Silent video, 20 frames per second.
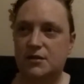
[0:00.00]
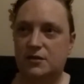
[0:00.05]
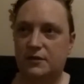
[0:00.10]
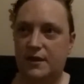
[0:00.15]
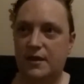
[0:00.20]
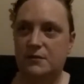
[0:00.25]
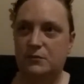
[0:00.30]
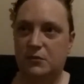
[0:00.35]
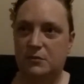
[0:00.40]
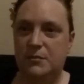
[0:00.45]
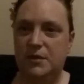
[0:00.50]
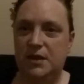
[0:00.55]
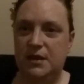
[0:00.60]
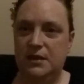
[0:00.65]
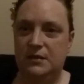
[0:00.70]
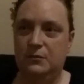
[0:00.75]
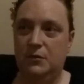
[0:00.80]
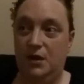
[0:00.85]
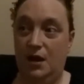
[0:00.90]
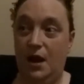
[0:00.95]
So that would
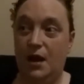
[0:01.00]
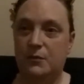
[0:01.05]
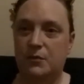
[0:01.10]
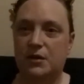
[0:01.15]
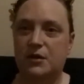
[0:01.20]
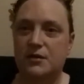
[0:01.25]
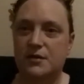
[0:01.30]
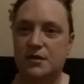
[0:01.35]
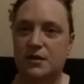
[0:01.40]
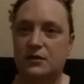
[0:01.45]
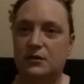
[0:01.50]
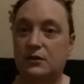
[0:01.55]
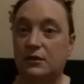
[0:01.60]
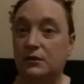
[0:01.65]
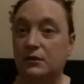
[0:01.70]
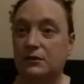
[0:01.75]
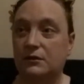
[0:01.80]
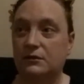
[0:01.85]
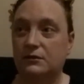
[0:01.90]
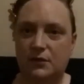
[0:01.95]
be what I would
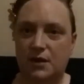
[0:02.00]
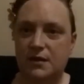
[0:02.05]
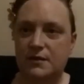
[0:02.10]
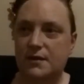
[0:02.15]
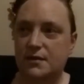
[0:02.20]
consider, right?